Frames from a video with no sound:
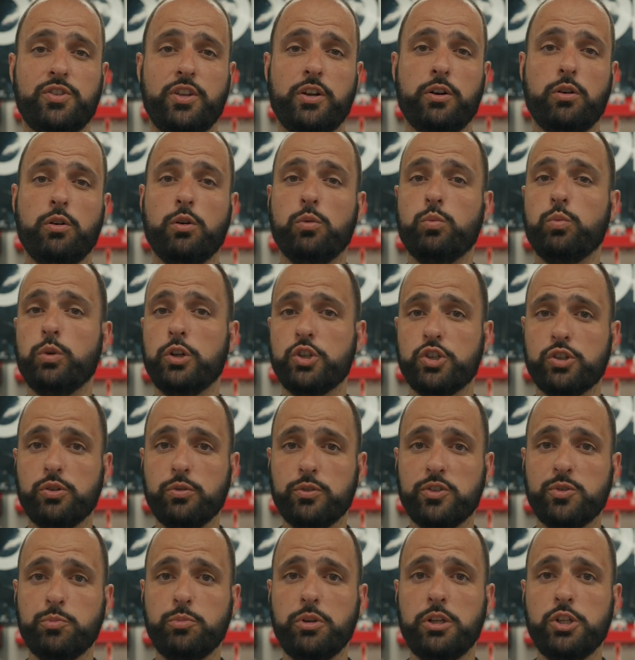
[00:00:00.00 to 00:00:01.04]
their original
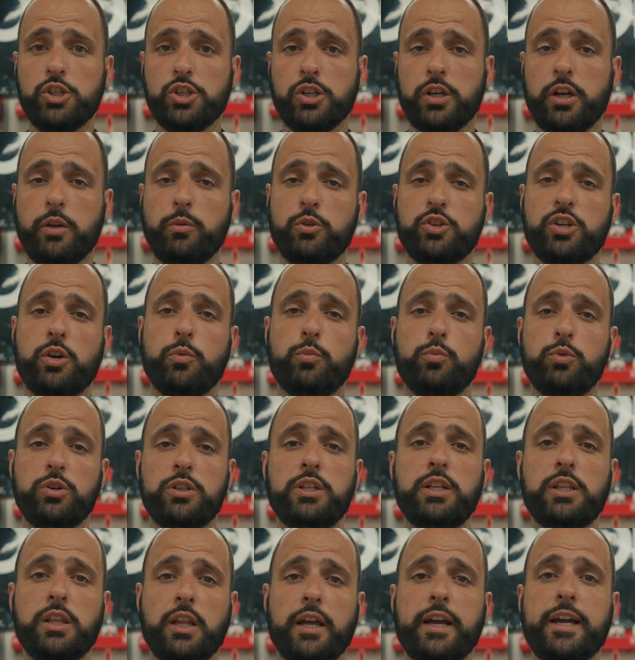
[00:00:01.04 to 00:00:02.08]
speed shine, which I
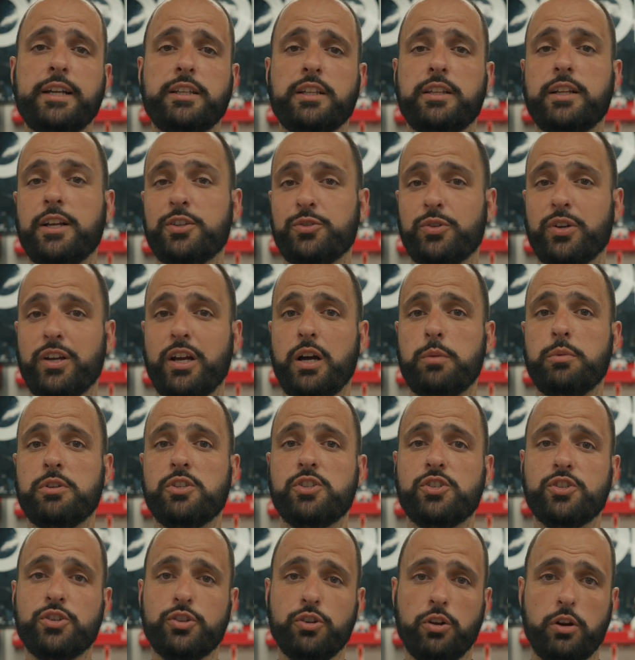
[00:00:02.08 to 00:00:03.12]
really liked, and that's what got me
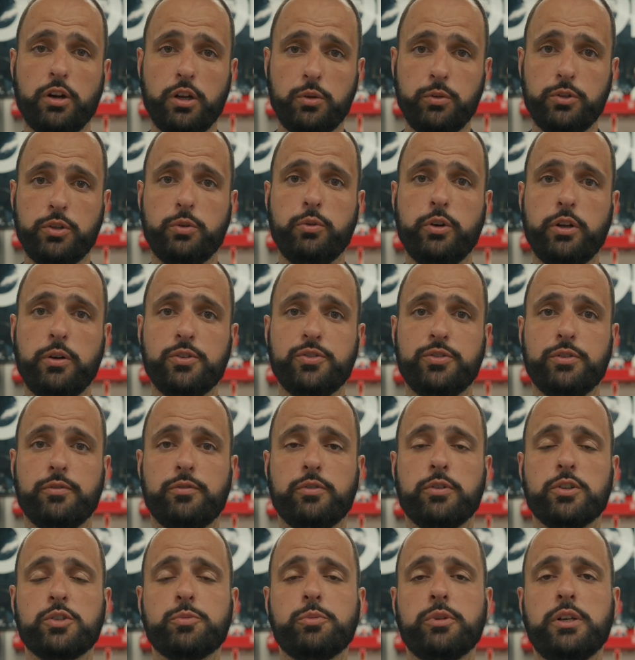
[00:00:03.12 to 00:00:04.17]
started with Grio's in the
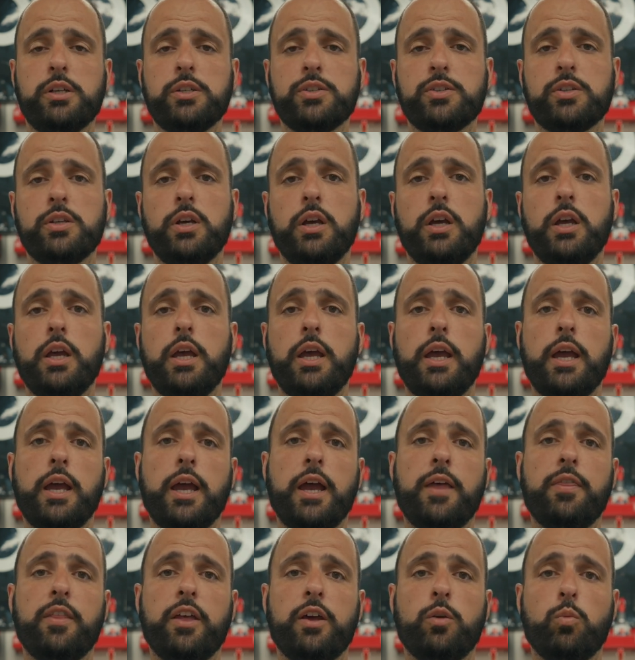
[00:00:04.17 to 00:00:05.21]
first place.
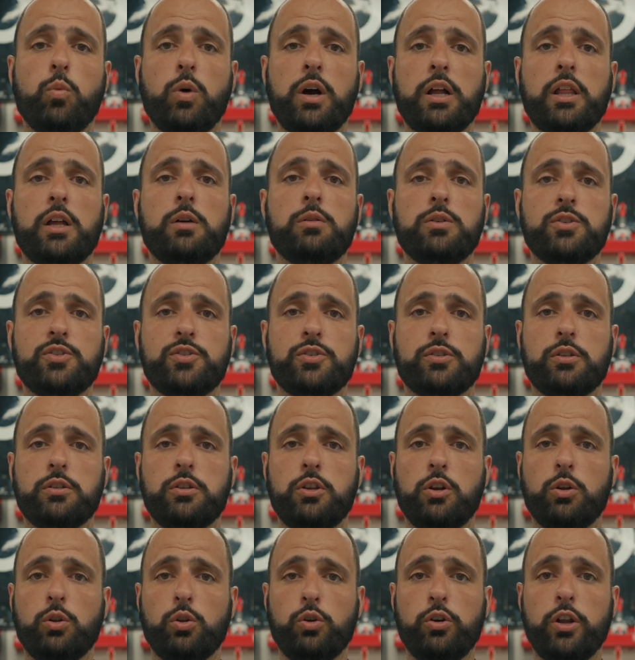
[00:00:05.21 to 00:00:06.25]
And then while I was
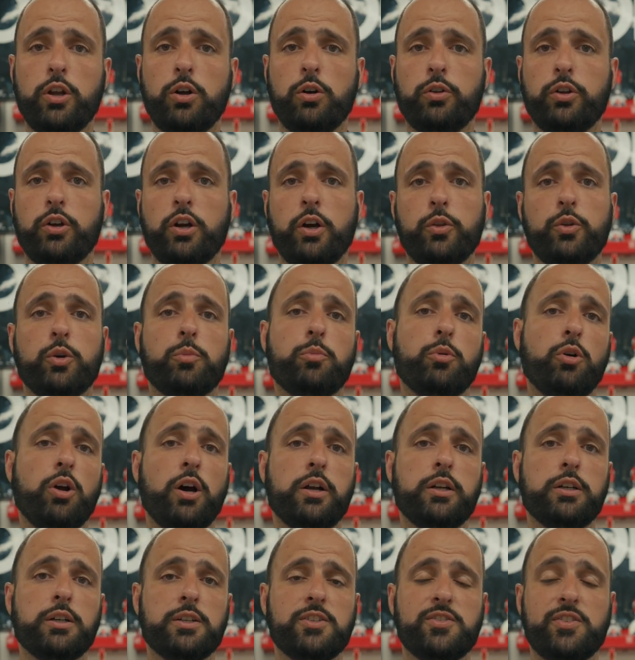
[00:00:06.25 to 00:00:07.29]
learning all their other
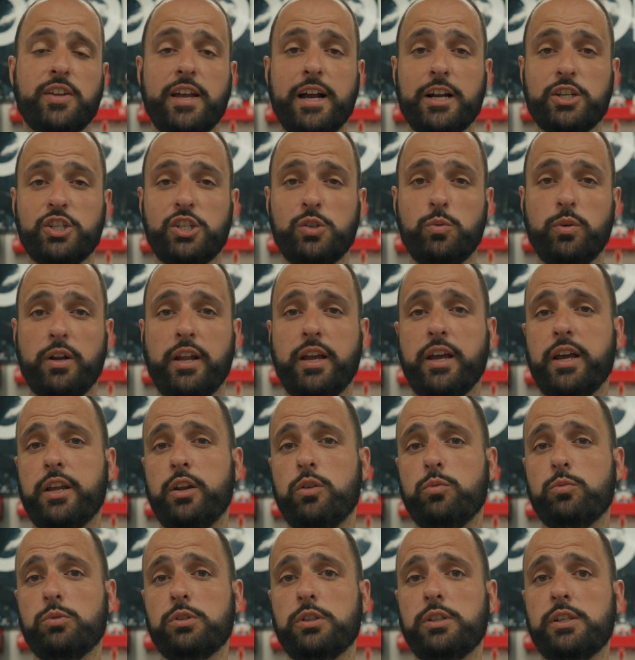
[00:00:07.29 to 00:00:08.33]
products, they actually went ahead
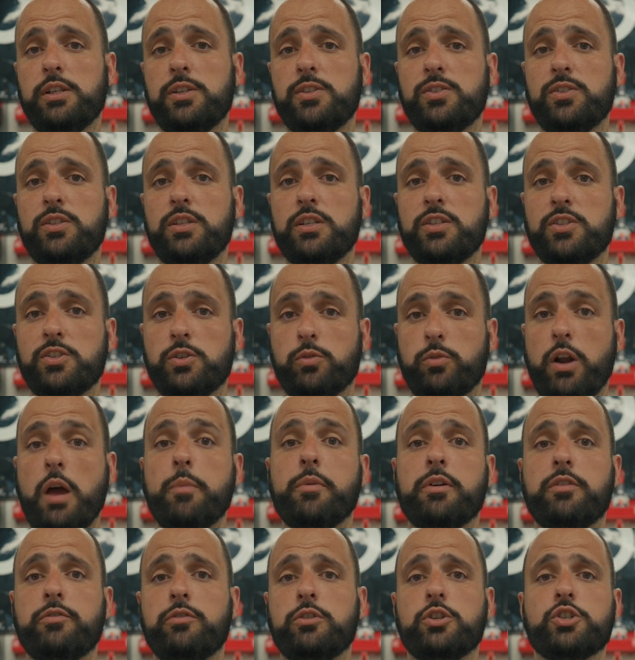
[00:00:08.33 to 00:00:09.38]
and released the
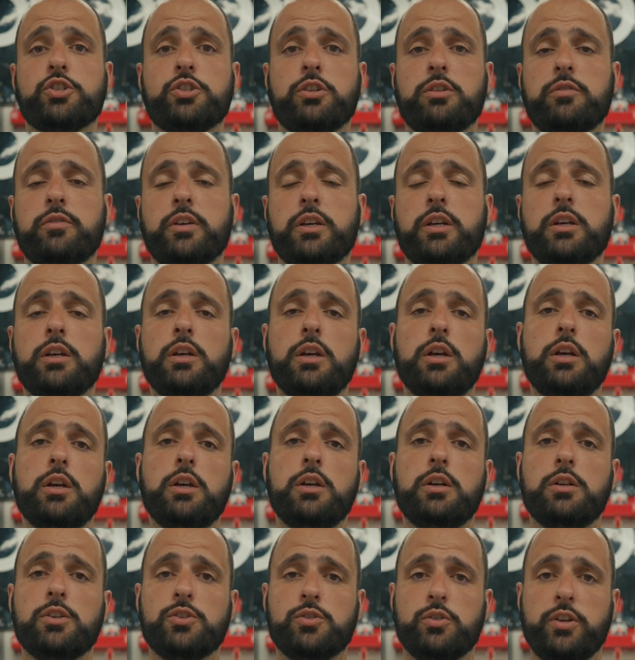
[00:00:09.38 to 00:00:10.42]
ceramic version of it.
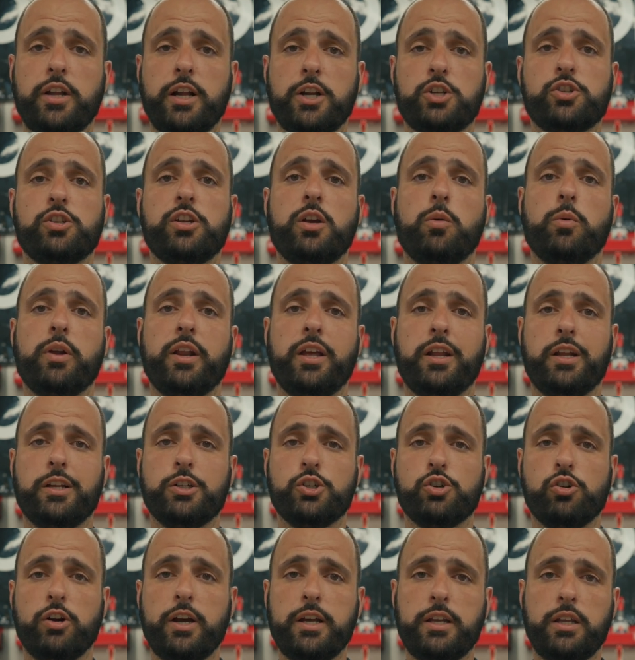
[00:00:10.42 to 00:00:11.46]
So naturally I went ahead and
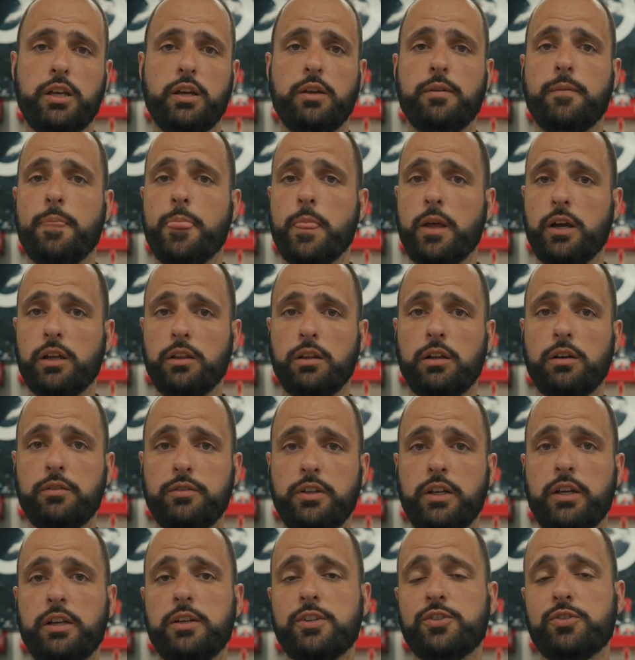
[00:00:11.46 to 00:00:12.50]
tried it, I loved
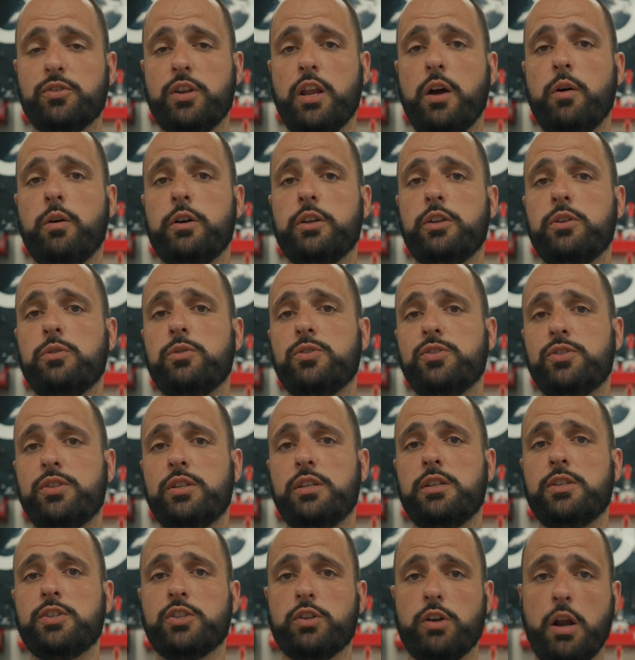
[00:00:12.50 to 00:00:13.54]
it, and so now I use
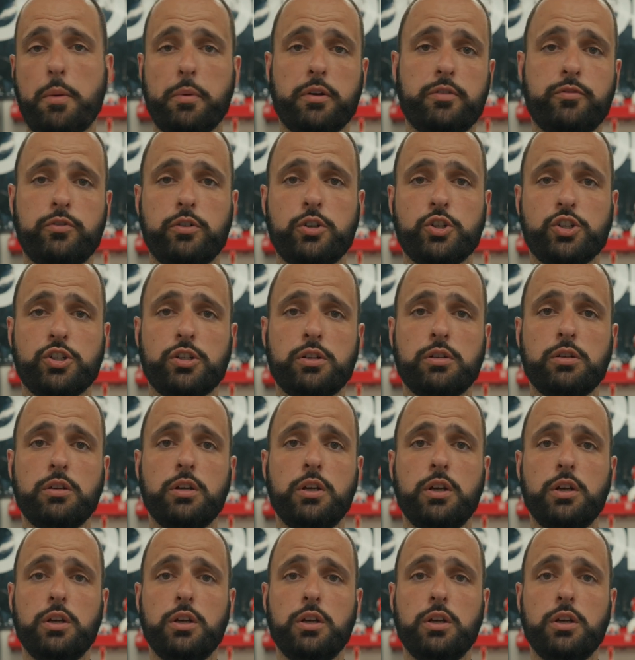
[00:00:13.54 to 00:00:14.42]
the ceramic version